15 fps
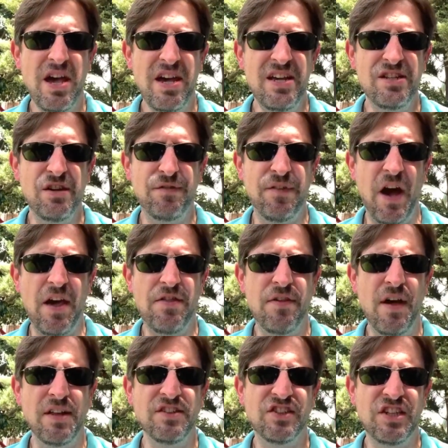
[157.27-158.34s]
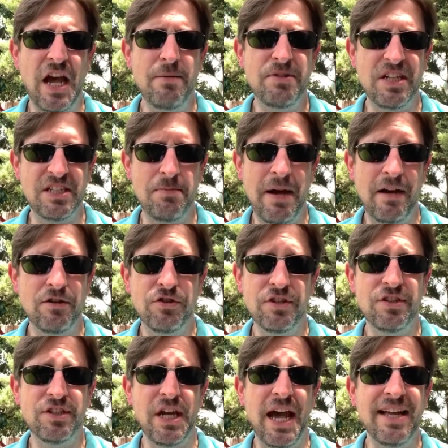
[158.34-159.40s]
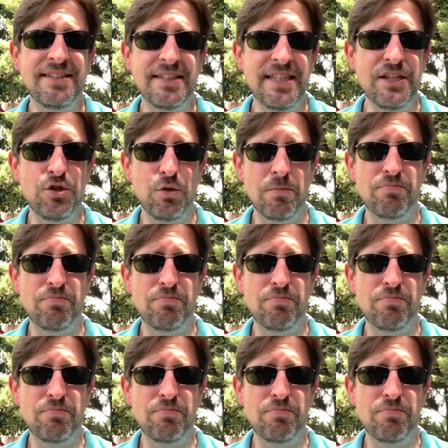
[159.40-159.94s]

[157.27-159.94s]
interfaith, and same-sex marriages entered into